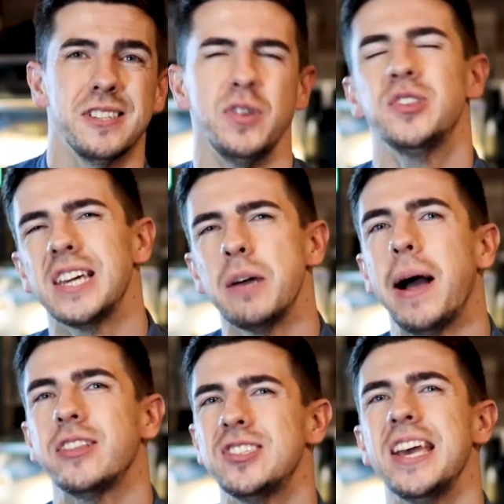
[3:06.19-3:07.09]
If you think
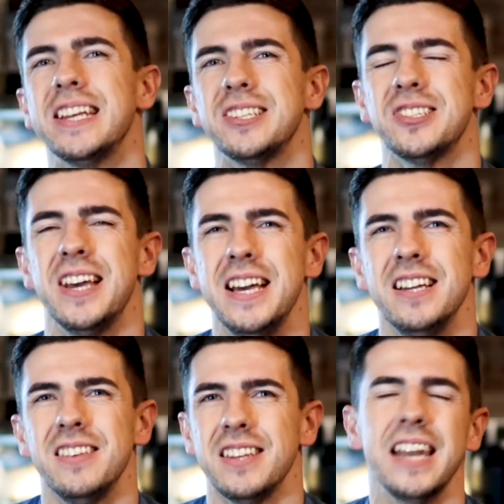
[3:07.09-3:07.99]
about tennis,
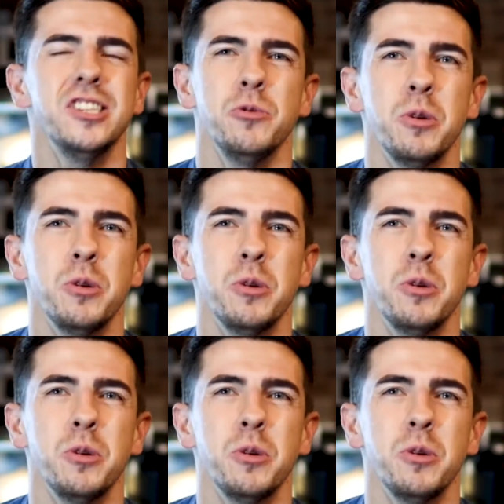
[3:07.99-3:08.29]
the analogy